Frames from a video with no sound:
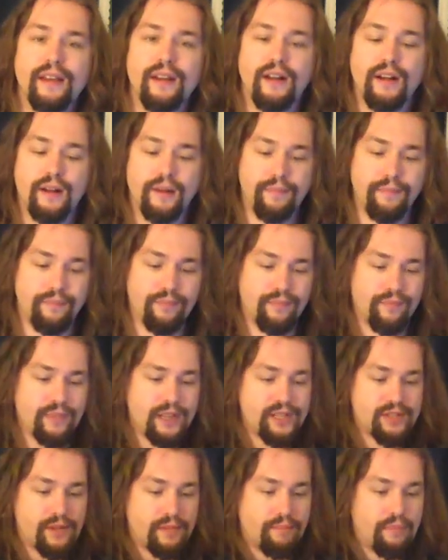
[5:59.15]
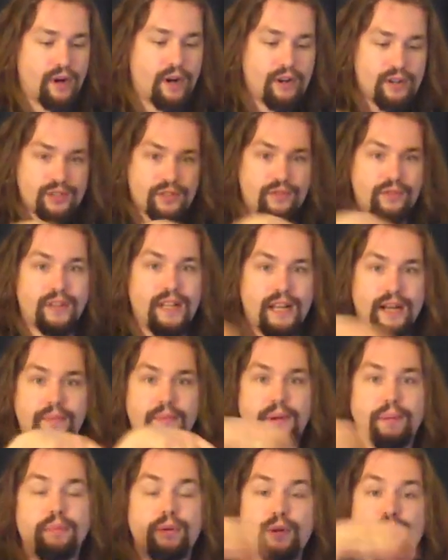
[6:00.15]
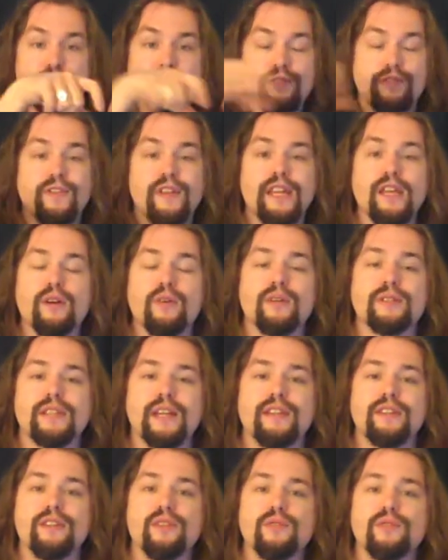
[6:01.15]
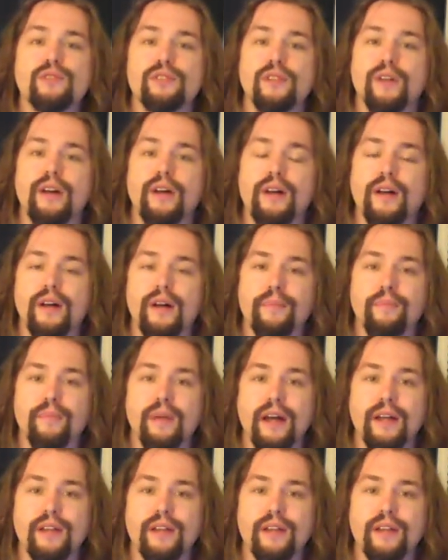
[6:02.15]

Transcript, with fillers: Um, these are bars of lead. I'm going to produce a video because I used uh, um, I